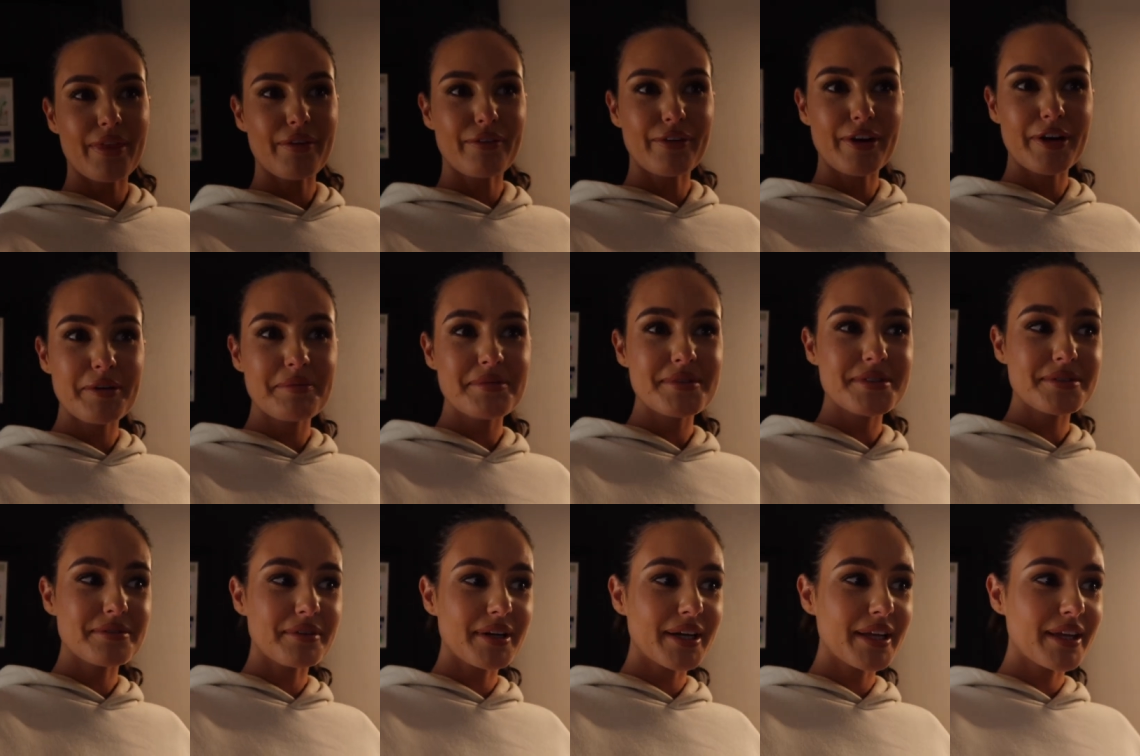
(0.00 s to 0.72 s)
the room
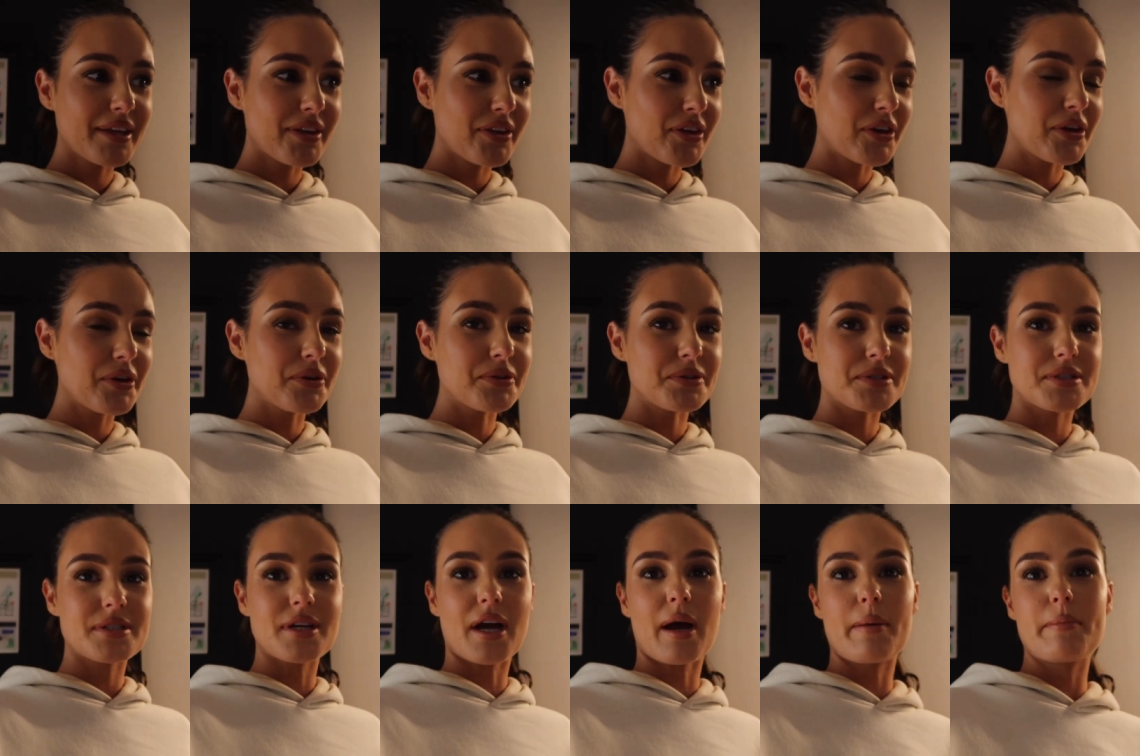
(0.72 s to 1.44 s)
is really
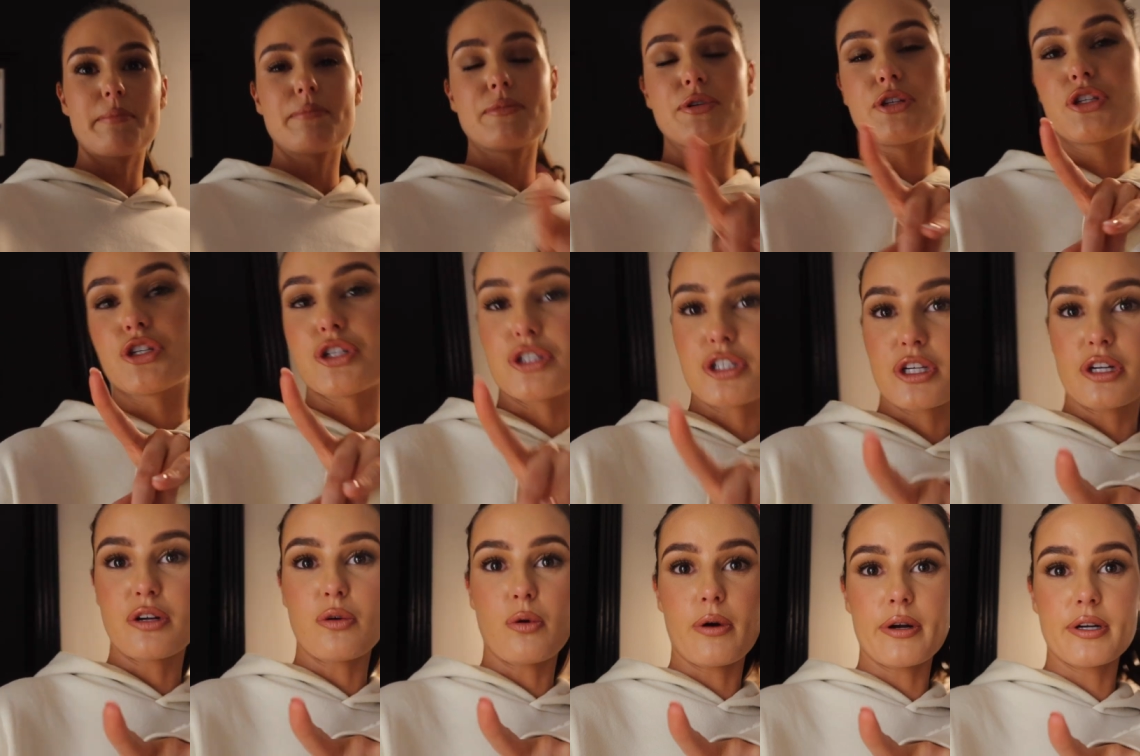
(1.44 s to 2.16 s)
cute. I'm just
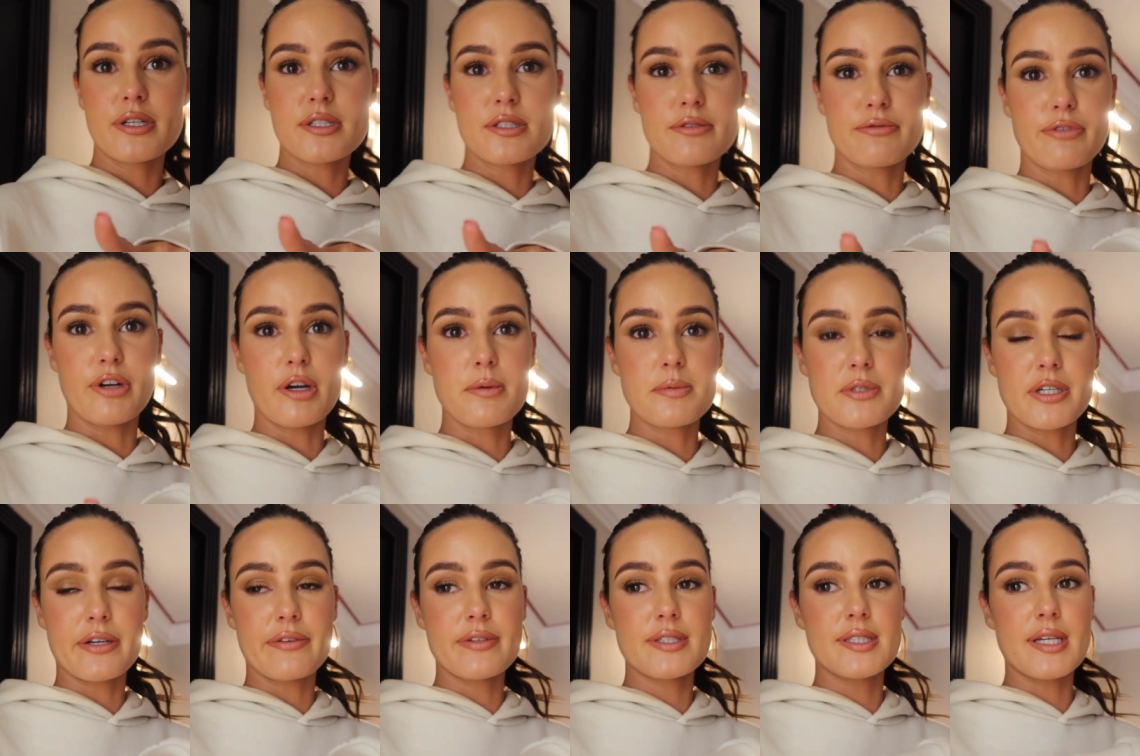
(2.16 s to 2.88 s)
gonna order room
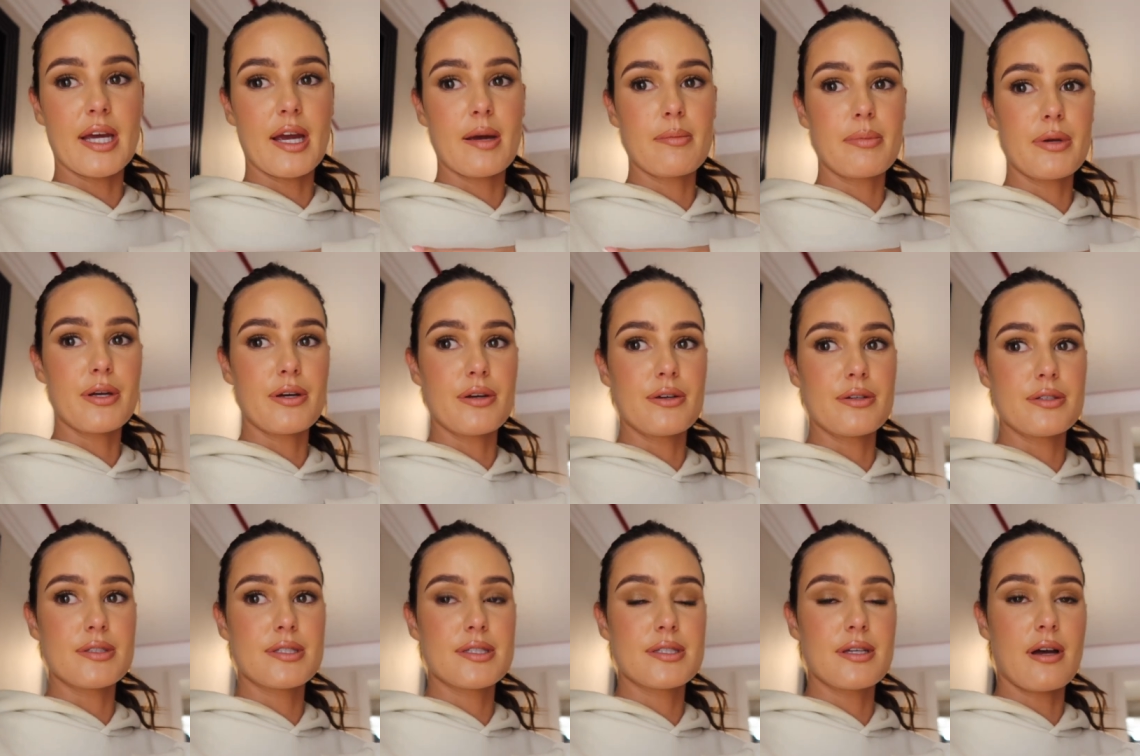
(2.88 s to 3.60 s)
service now
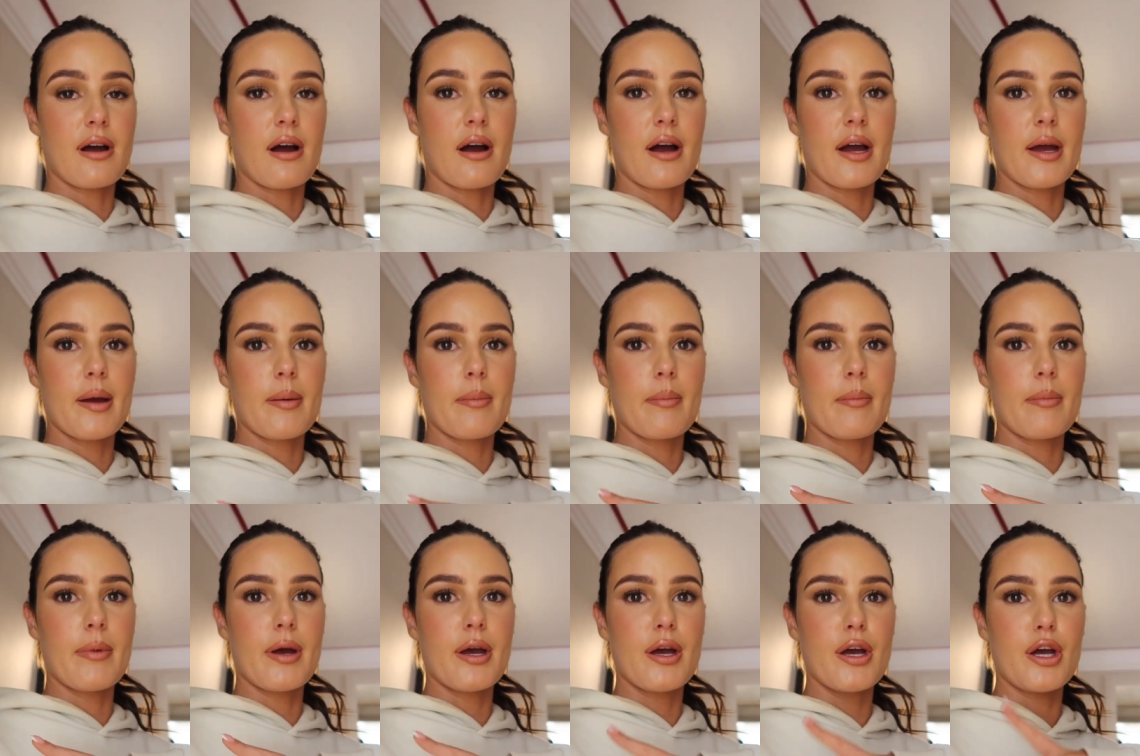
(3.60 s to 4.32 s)
because
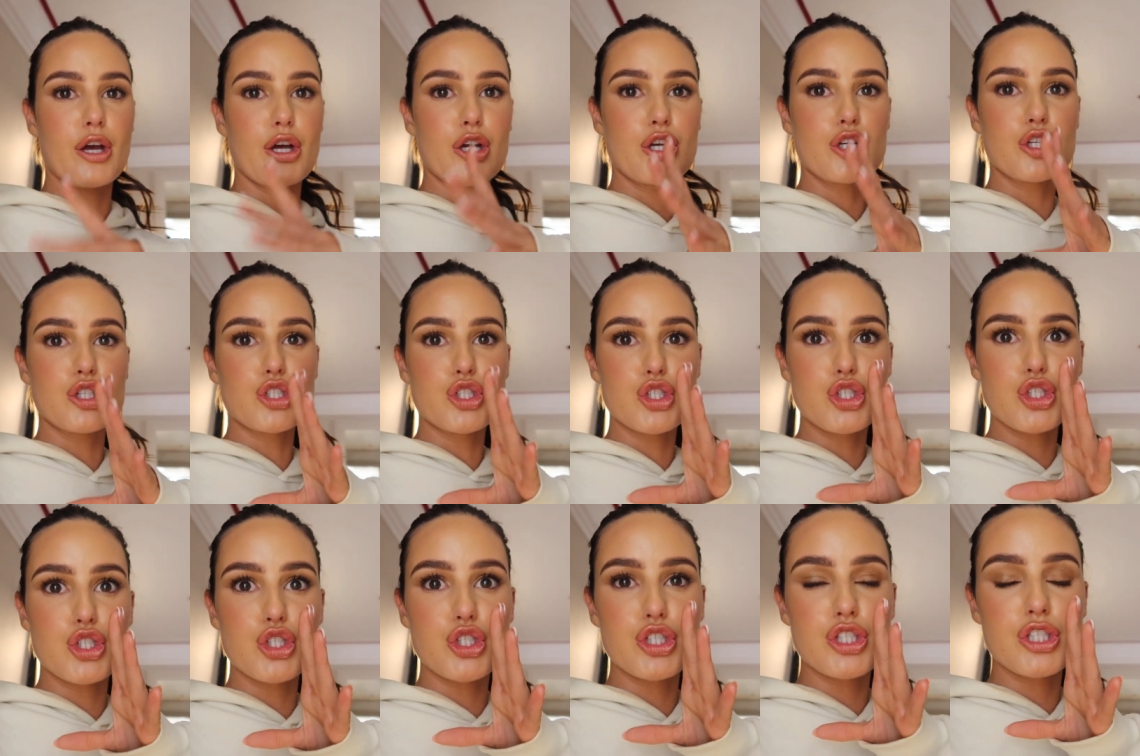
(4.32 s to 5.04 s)
I'm
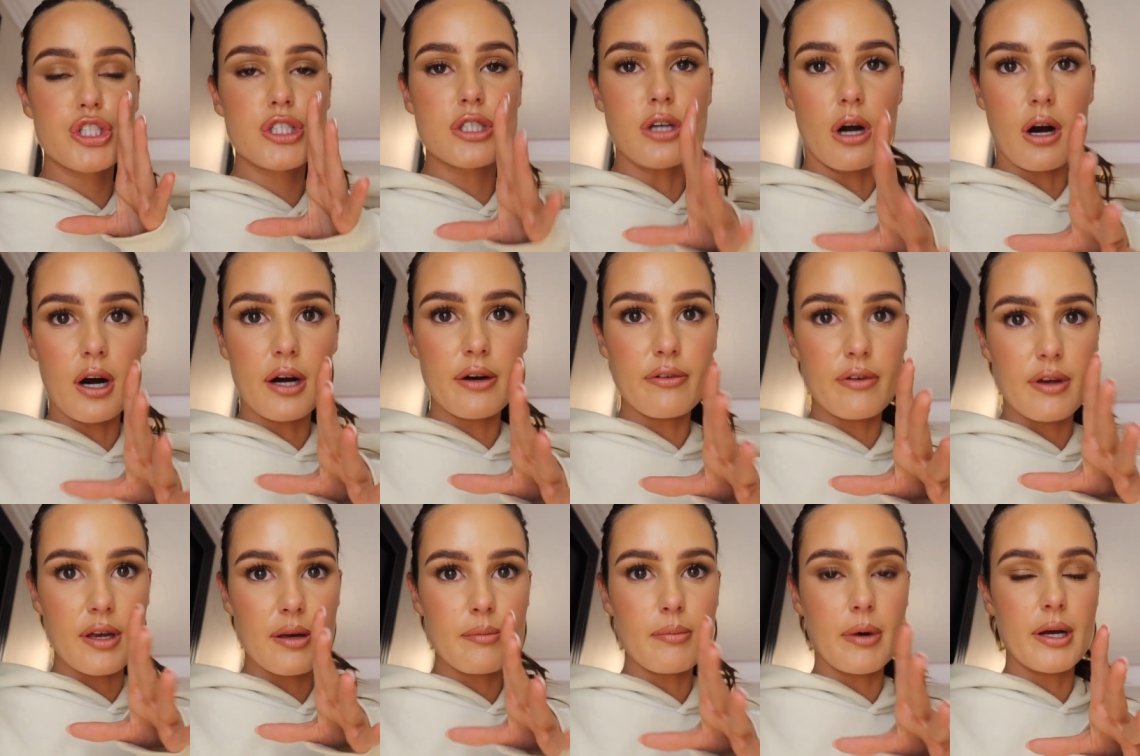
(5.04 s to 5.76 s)

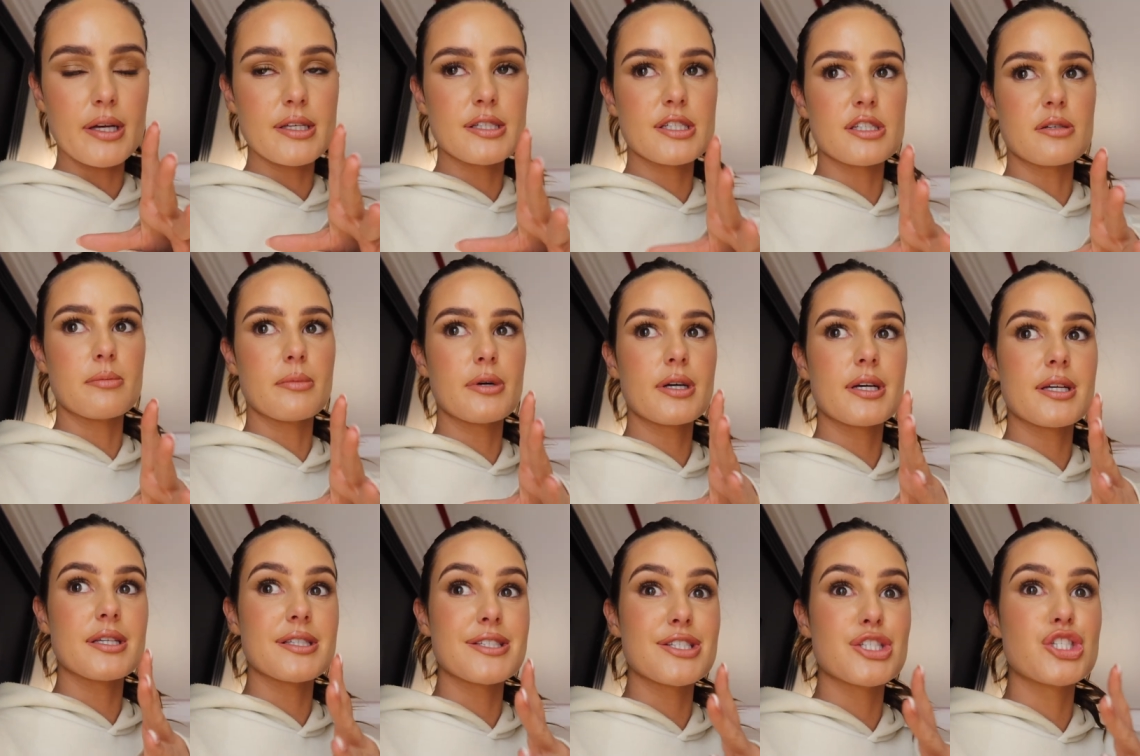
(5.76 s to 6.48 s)
starving. My
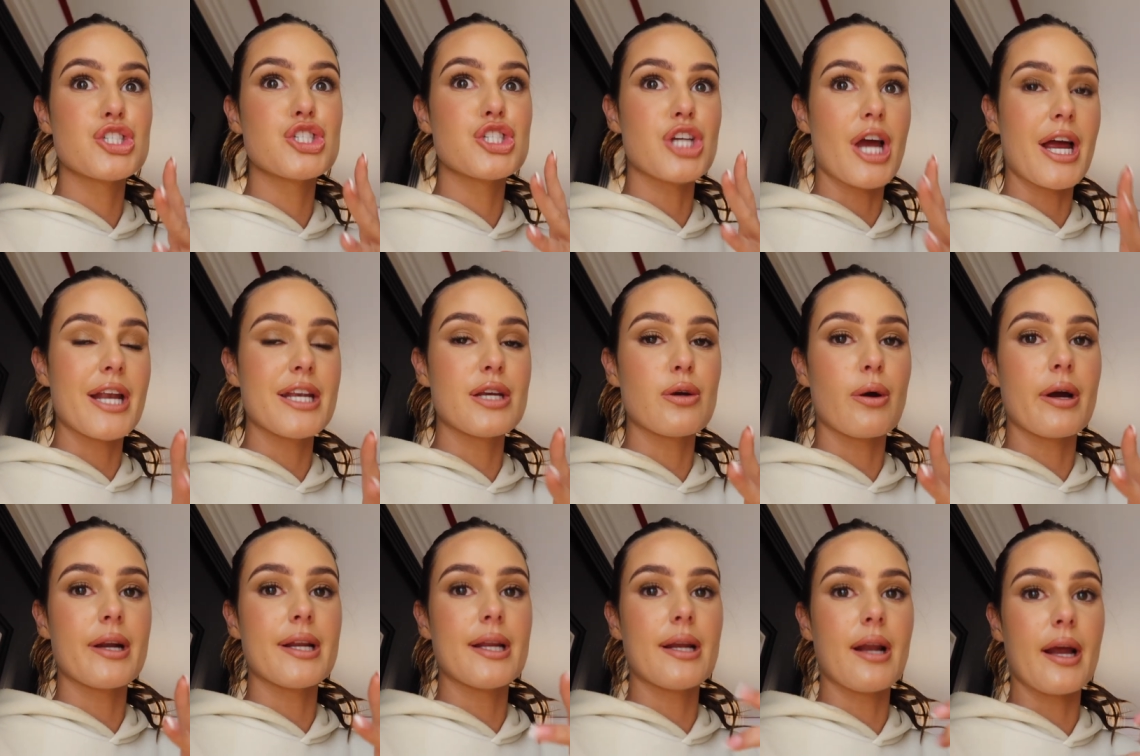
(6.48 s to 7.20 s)
stomach is
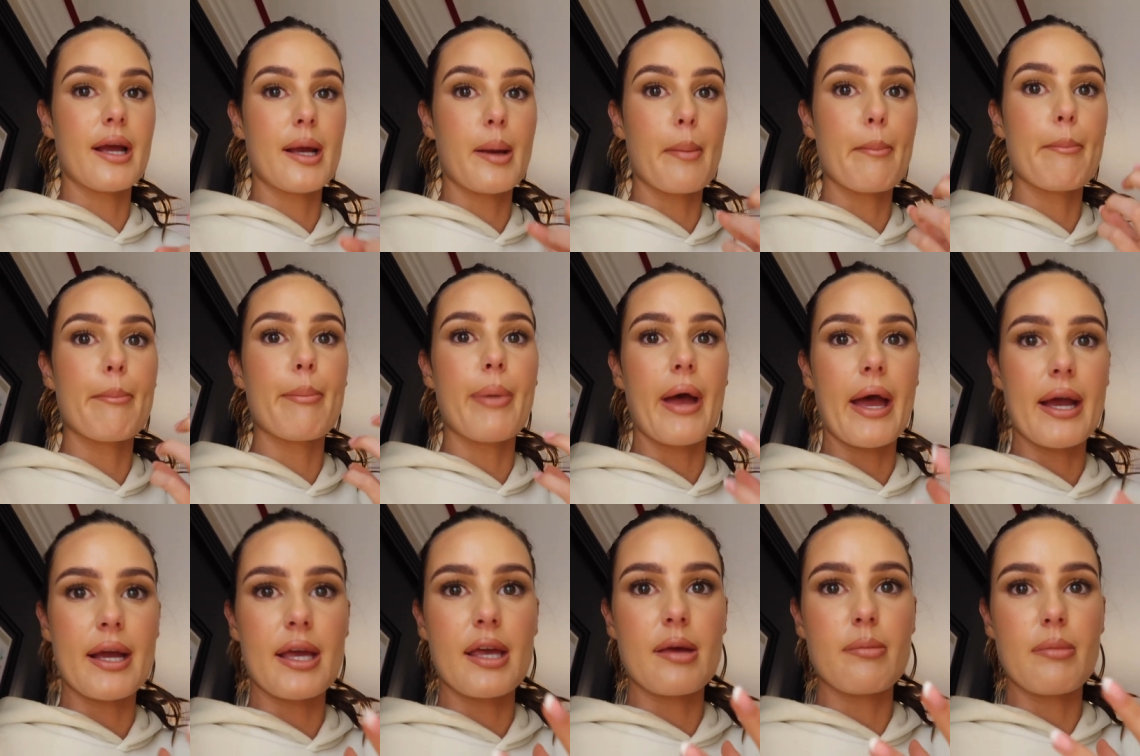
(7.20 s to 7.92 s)
genuinely like
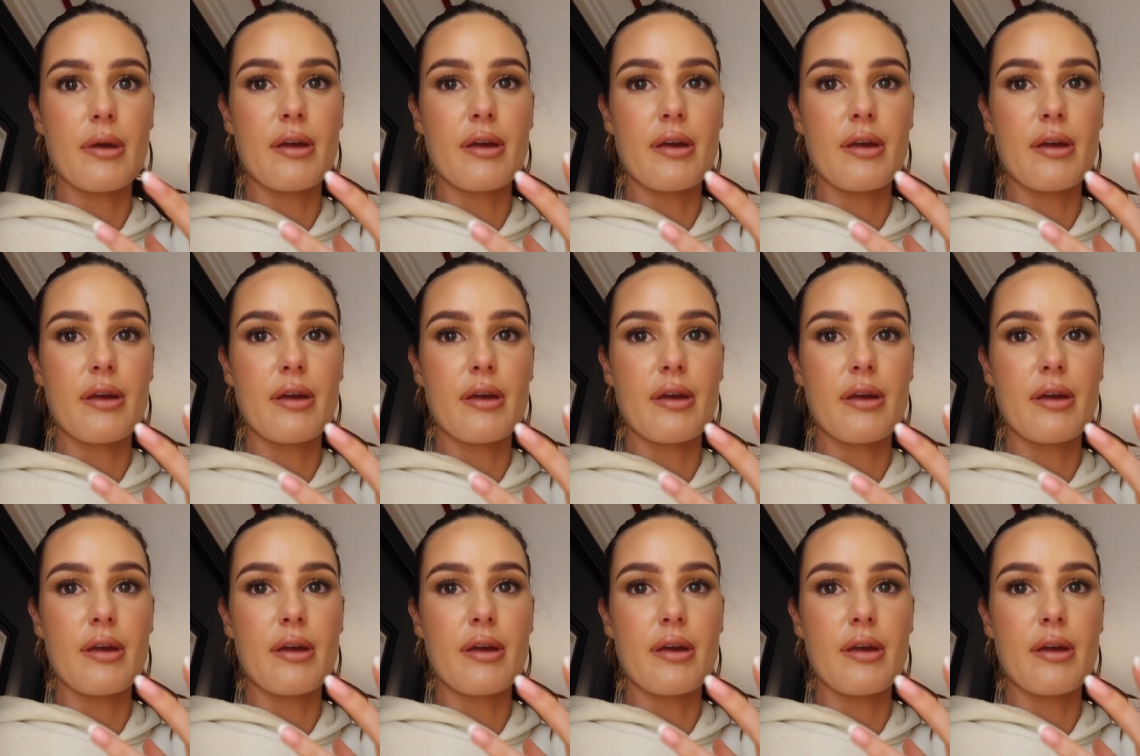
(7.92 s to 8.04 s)
begging